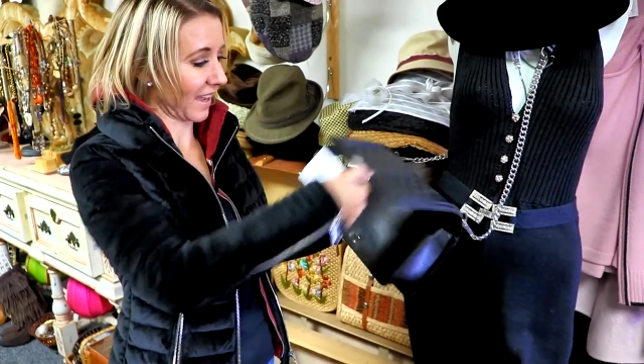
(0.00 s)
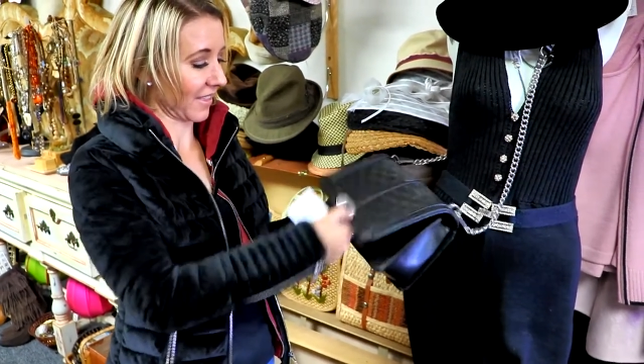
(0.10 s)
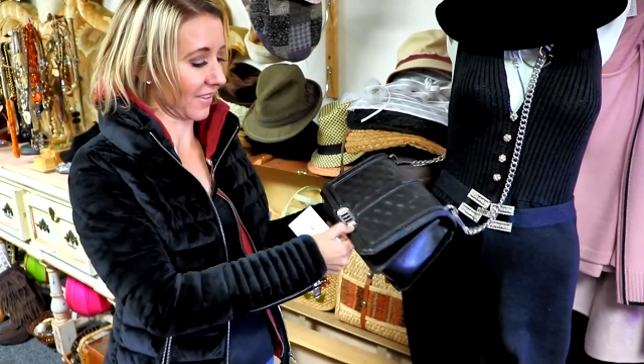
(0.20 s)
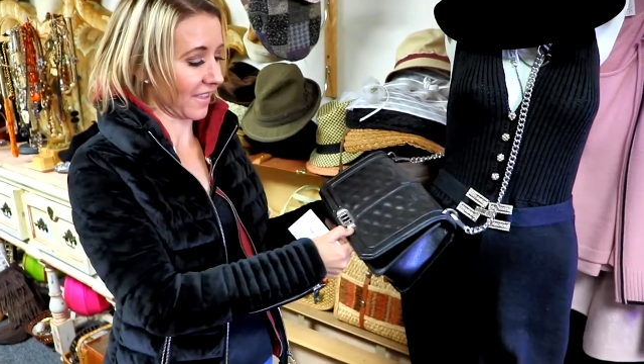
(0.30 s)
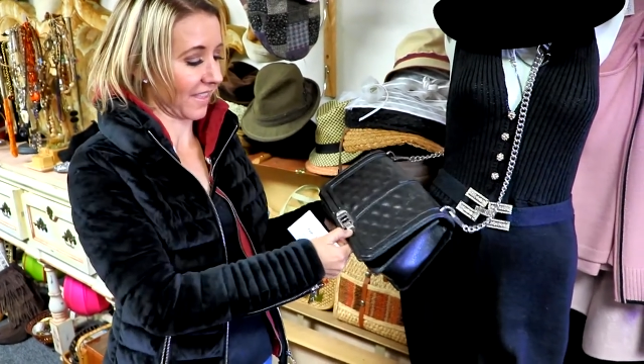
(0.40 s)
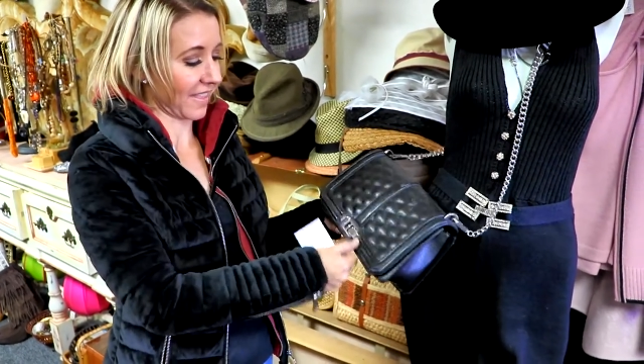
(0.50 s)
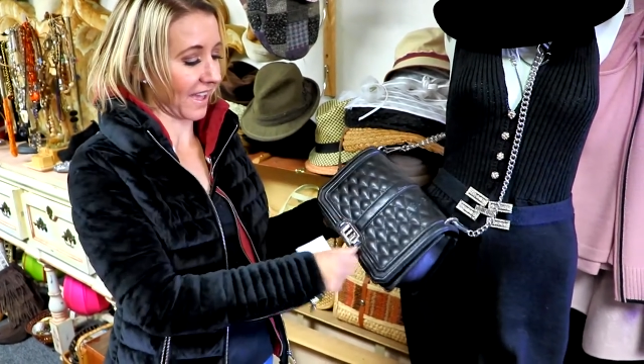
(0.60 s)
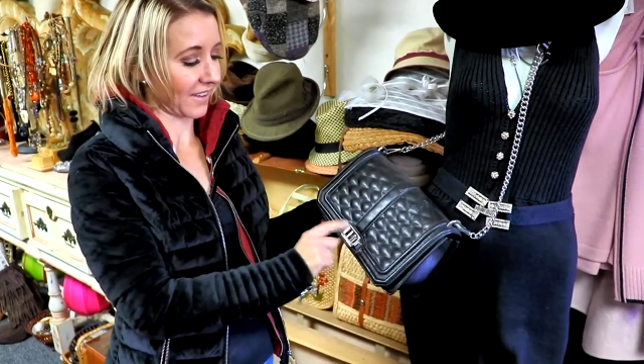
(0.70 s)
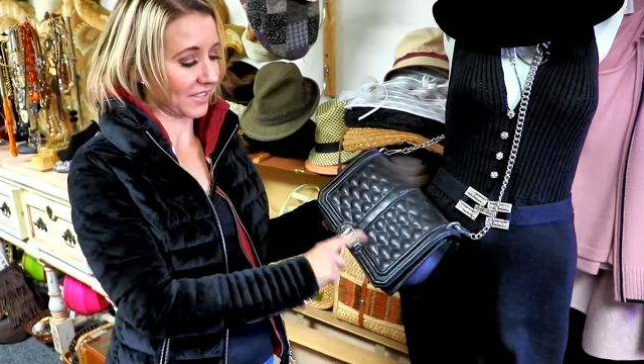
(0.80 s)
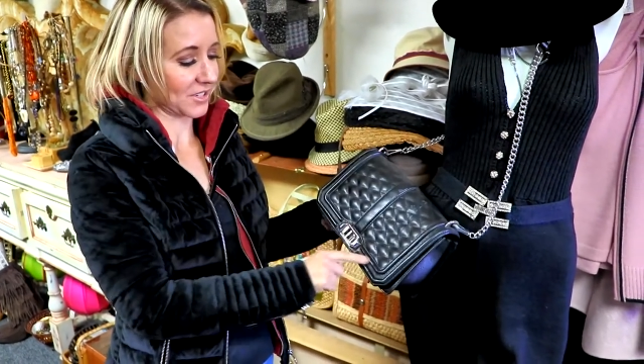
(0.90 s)
other than that they
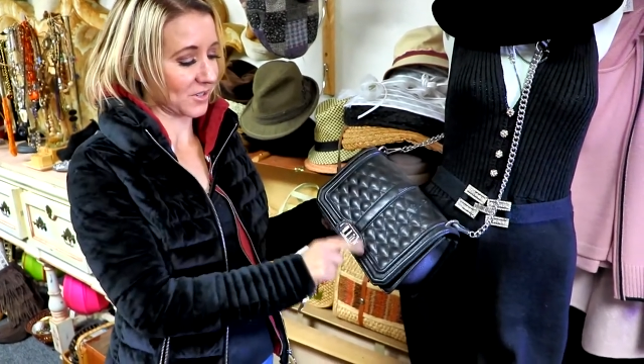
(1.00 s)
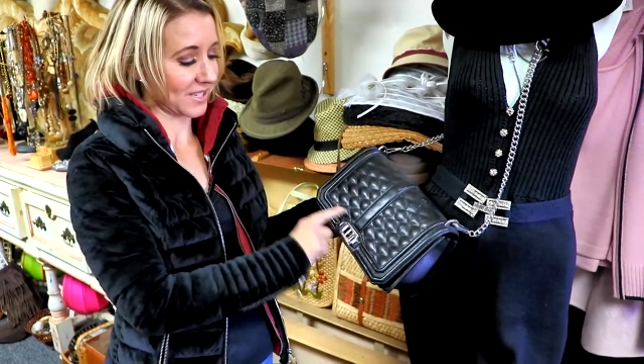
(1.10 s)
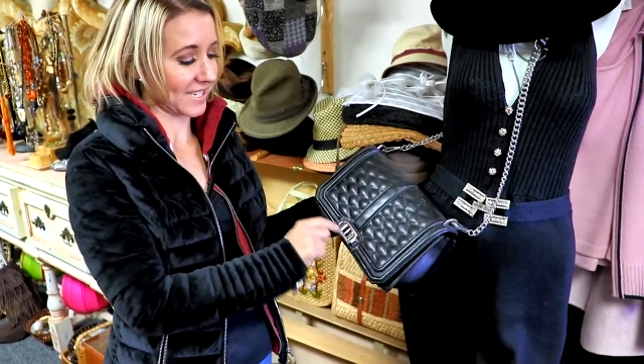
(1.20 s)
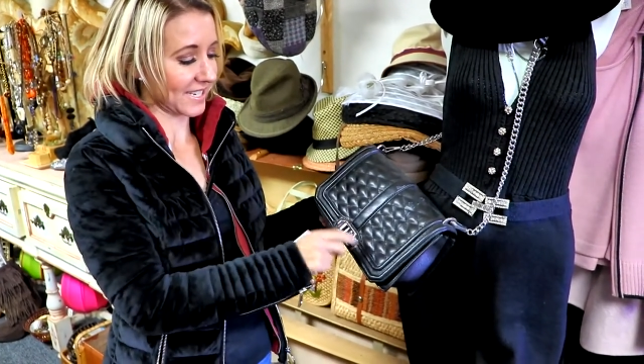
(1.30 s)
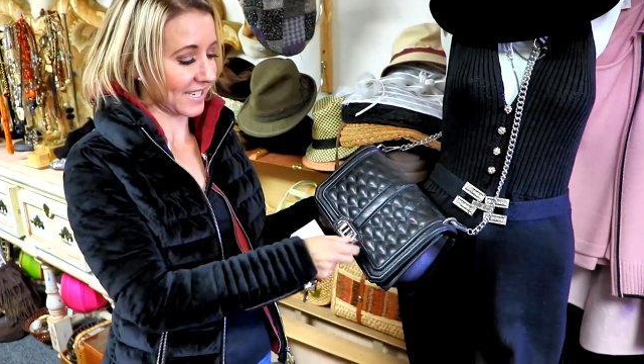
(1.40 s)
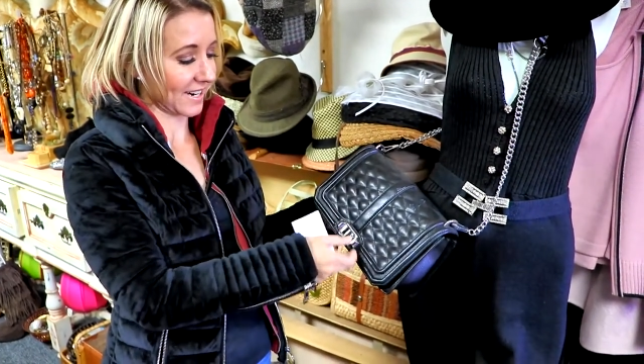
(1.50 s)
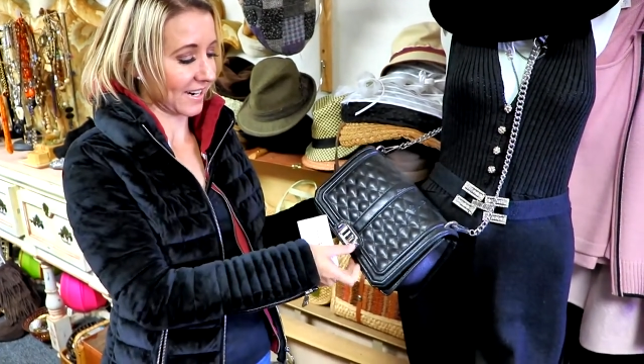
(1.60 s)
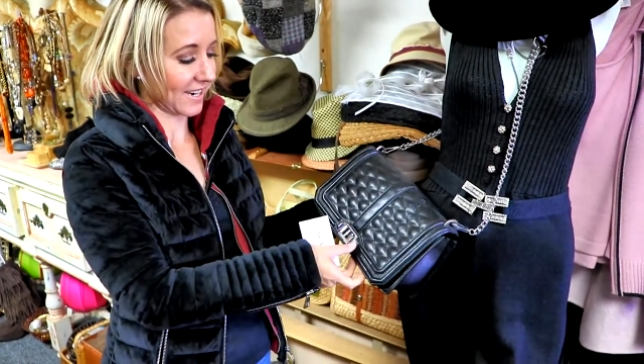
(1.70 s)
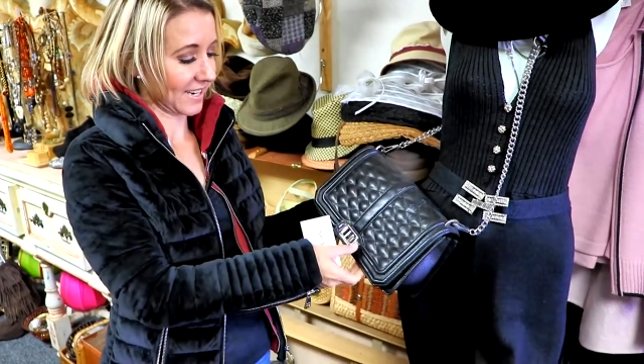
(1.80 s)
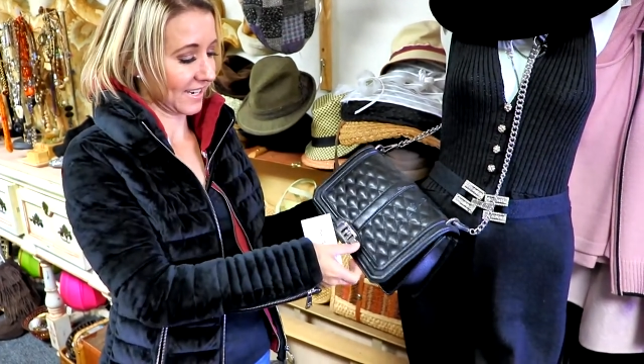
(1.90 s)
have the two C's here.